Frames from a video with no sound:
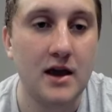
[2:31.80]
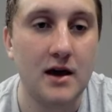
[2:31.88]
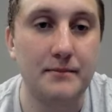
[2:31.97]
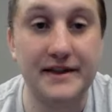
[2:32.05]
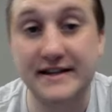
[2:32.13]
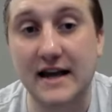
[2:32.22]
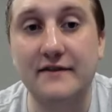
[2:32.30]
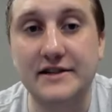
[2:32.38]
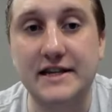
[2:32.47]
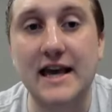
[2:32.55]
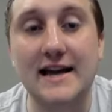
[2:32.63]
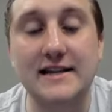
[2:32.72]
But this
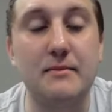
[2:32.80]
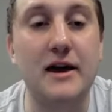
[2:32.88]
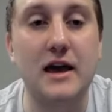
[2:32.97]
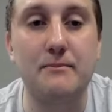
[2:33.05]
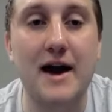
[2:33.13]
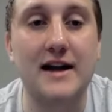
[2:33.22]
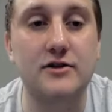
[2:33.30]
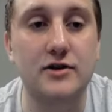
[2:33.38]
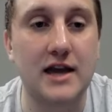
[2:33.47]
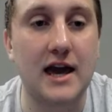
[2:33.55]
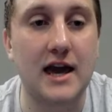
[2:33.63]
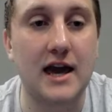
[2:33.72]
obviously has a big impact
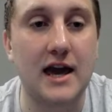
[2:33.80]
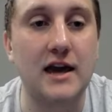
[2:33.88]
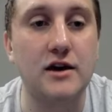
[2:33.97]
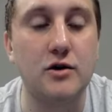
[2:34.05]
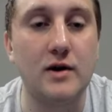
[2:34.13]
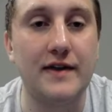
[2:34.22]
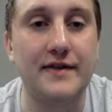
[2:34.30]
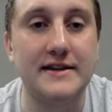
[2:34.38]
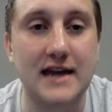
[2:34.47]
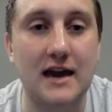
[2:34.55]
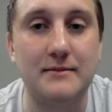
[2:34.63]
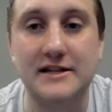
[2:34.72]
on KU in this
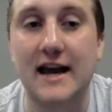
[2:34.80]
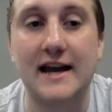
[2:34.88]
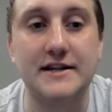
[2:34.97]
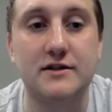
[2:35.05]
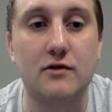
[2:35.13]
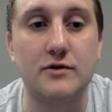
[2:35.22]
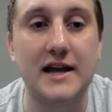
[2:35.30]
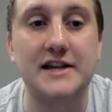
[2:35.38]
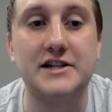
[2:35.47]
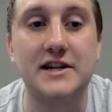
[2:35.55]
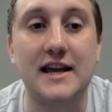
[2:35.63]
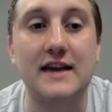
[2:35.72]
game. It tightens the
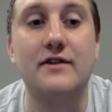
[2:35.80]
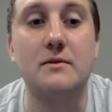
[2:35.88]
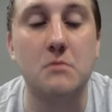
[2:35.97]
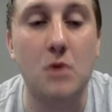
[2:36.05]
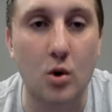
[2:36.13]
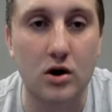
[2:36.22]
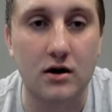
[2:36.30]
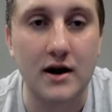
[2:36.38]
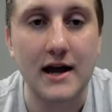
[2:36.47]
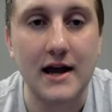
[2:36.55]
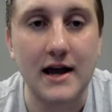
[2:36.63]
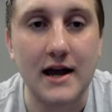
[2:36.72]
rotation even
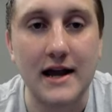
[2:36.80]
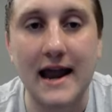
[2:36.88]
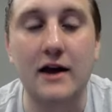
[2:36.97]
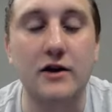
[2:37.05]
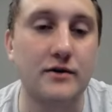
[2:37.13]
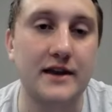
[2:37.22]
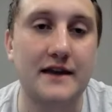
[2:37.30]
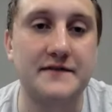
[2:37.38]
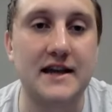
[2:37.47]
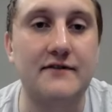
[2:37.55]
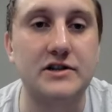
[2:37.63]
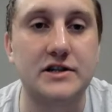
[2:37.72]
more. Now you only have
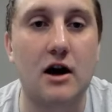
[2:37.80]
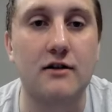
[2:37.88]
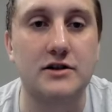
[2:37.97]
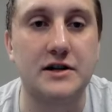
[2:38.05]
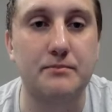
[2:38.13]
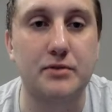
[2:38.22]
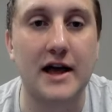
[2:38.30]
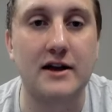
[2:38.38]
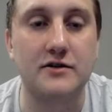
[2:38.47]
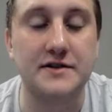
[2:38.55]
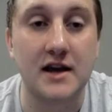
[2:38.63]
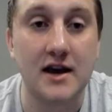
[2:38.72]
seven scholarship
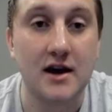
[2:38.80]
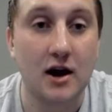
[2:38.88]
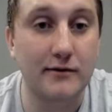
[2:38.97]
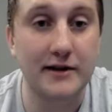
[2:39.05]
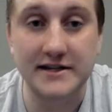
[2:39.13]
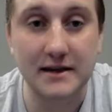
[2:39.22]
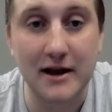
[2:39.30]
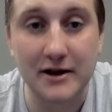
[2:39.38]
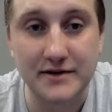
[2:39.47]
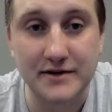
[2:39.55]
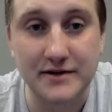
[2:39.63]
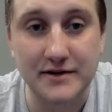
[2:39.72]
players. Are we going to see
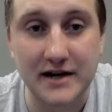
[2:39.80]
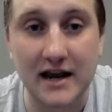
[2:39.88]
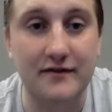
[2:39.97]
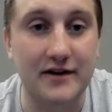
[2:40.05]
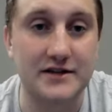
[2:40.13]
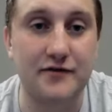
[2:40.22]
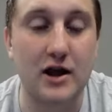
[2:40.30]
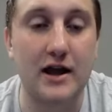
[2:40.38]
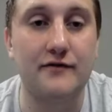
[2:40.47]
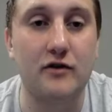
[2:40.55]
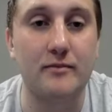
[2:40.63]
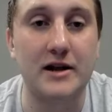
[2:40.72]
Michael Jankovic for a
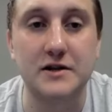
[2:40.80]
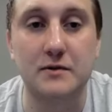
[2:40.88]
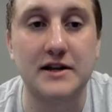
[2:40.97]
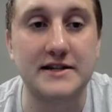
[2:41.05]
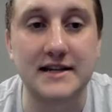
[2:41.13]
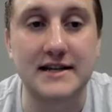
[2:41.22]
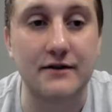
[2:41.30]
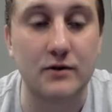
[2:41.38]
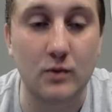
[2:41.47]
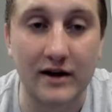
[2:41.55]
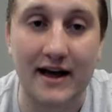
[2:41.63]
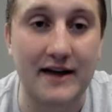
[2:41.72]
handful of minutes? Are we going to see
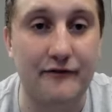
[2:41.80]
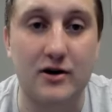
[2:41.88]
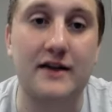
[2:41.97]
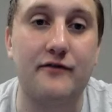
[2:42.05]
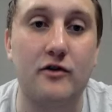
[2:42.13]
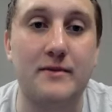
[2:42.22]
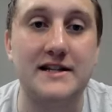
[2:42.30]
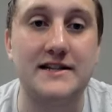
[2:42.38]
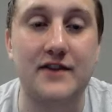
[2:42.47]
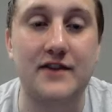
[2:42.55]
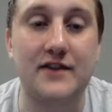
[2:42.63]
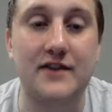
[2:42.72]
Dylan Wilhite for a handful of
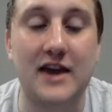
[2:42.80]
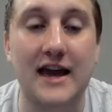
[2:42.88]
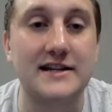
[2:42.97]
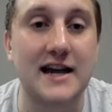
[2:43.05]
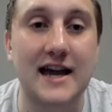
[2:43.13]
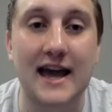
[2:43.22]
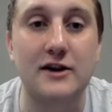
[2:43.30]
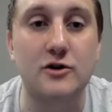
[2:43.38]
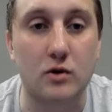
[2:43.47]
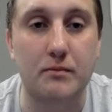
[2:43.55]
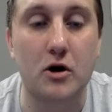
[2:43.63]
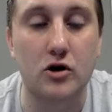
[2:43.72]
minutes if KJ and or
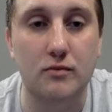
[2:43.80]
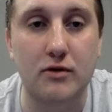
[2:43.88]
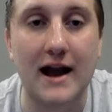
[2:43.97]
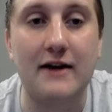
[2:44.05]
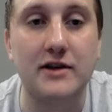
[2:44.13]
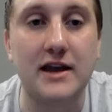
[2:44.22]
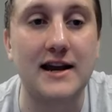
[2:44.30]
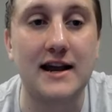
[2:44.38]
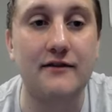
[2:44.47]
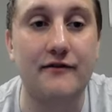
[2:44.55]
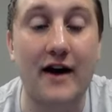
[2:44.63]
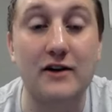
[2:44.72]
Parker Brown get
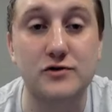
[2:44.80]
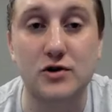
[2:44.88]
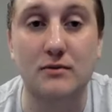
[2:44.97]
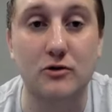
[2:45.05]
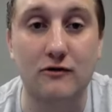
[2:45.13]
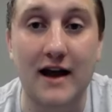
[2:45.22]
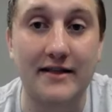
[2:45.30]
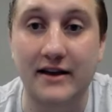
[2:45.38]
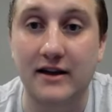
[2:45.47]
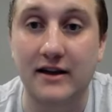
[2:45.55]
in foul trouble, right?